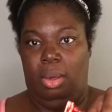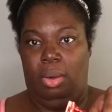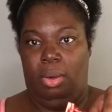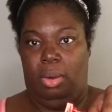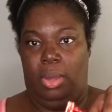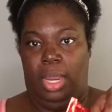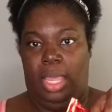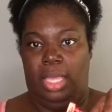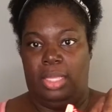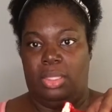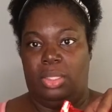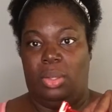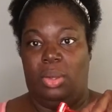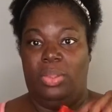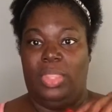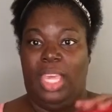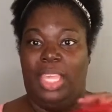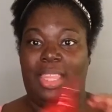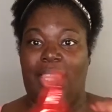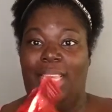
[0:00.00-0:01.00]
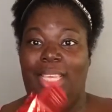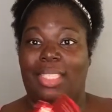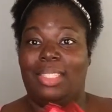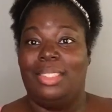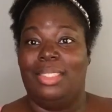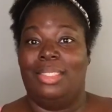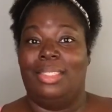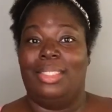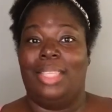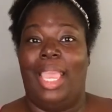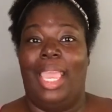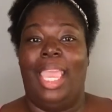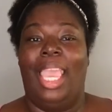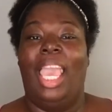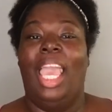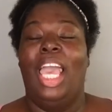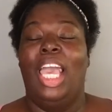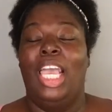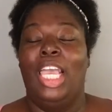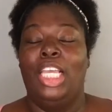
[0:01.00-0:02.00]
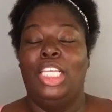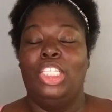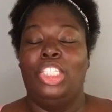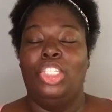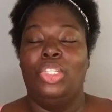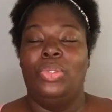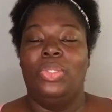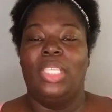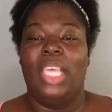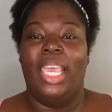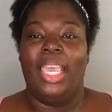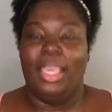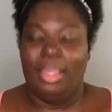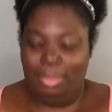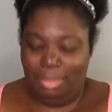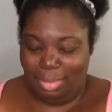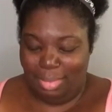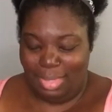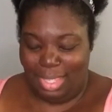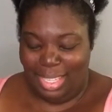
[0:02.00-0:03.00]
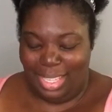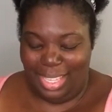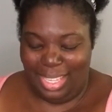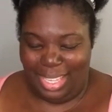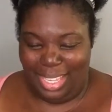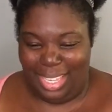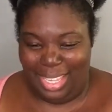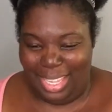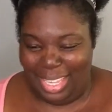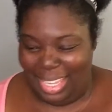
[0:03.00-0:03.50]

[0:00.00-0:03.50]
on it so that these can stay juicy.